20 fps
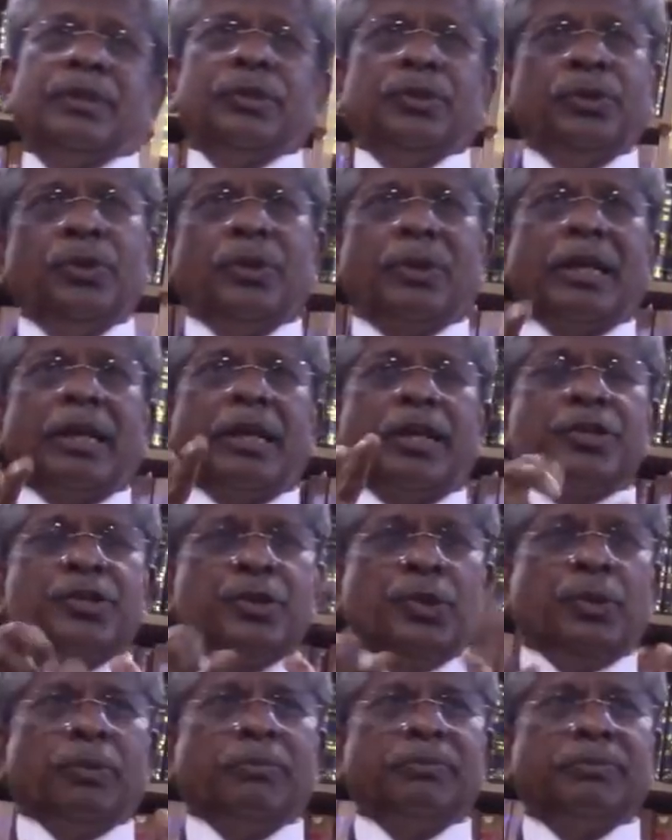You can
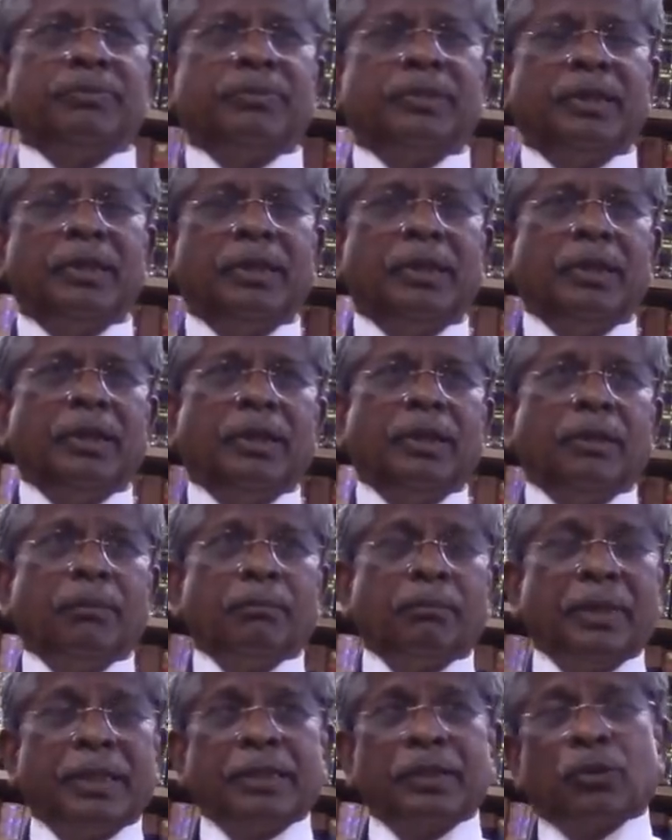assume.
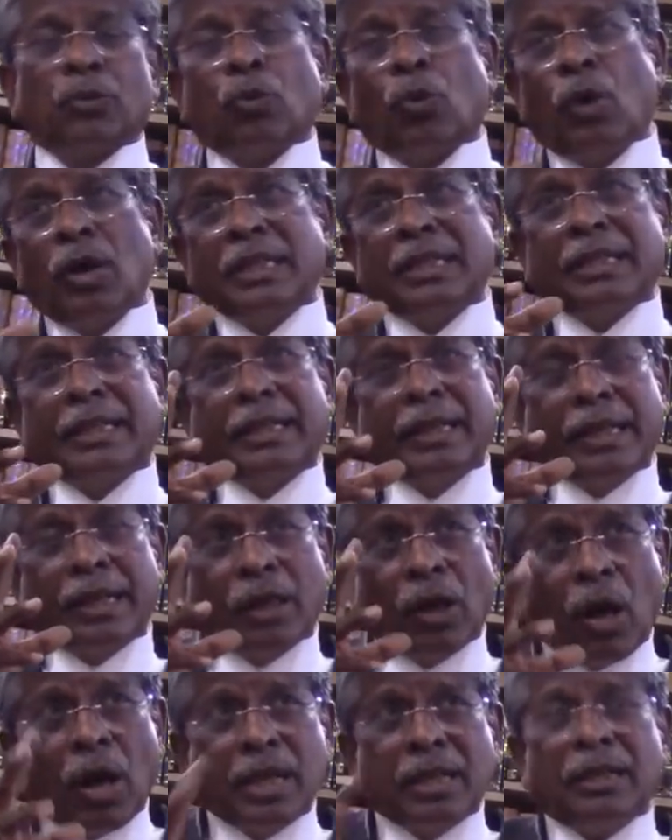But the court
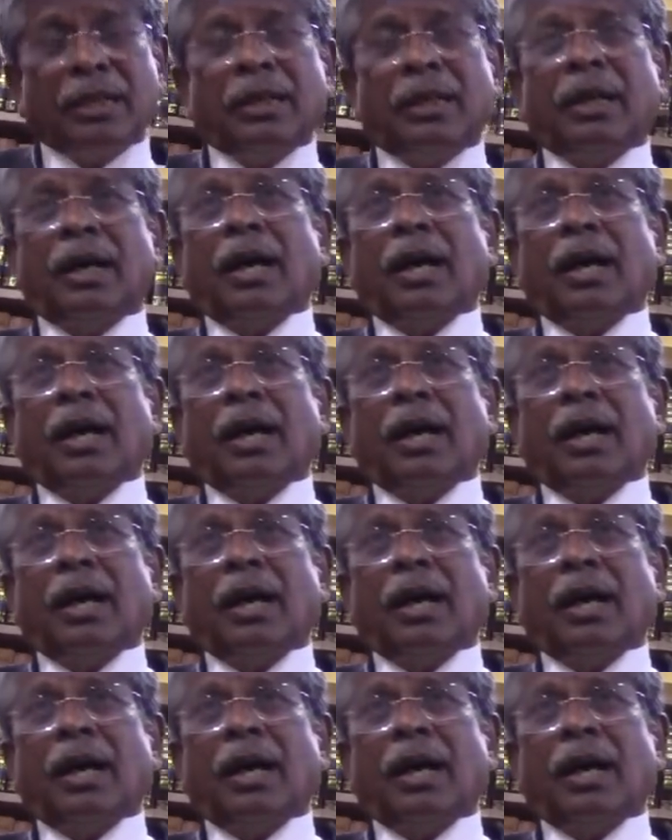cannot